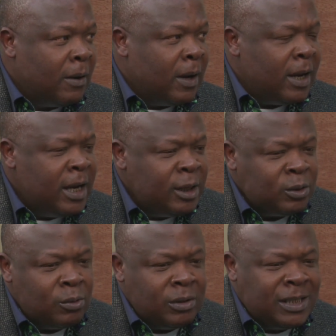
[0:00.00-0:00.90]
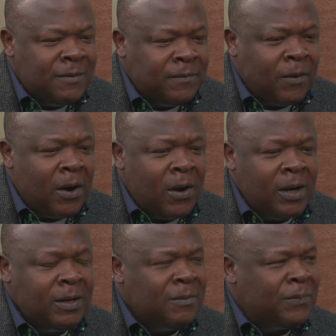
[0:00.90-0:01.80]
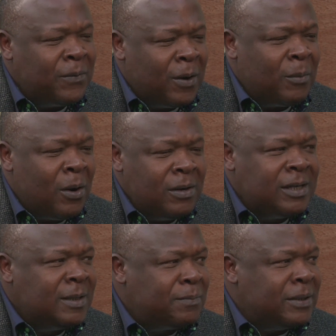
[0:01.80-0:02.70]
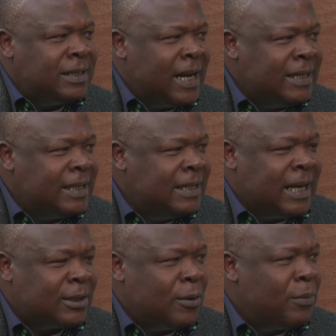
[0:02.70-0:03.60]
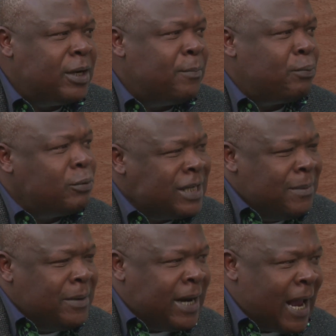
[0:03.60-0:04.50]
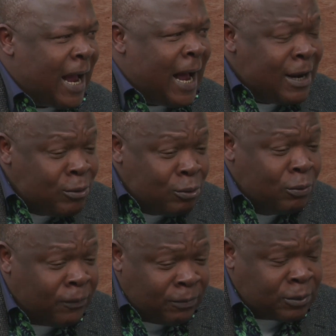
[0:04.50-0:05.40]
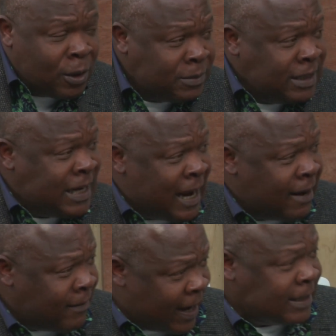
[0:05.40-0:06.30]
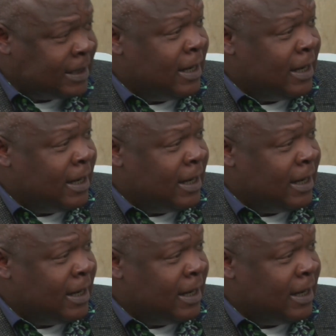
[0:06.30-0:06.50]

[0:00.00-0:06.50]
he should devoid from all these pretenses that somebody put in there and do something that are right.